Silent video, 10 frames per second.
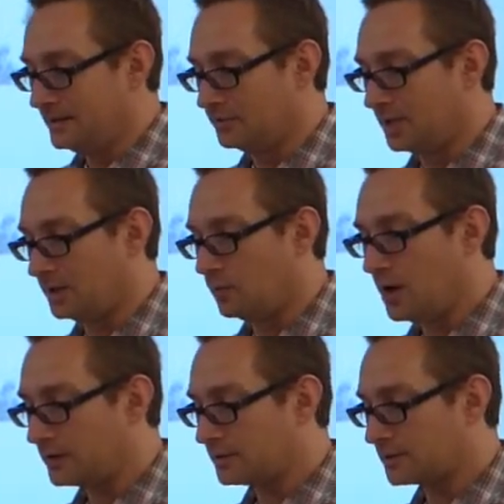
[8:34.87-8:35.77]
Well,
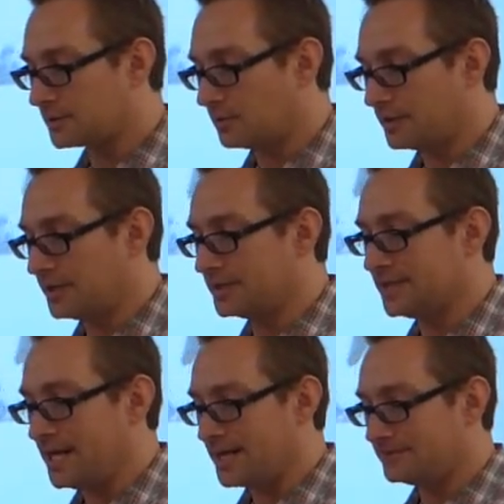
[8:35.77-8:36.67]
water stored in a
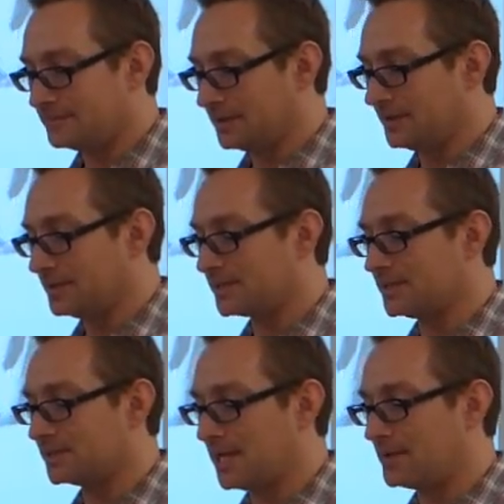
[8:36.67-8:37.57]
dam is
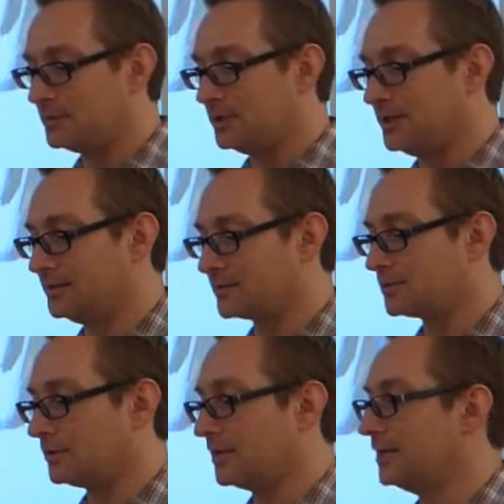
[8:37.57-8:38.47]
an example of
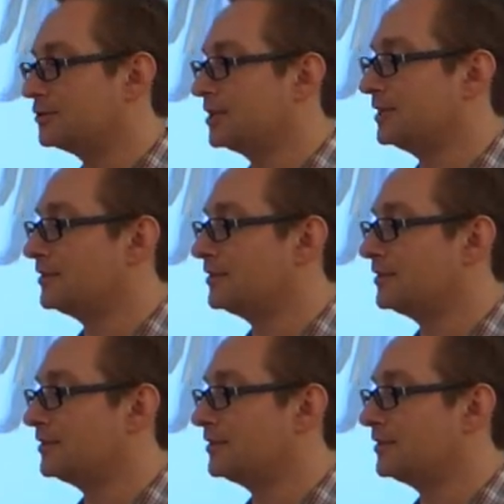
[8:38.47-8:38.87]
stored energy.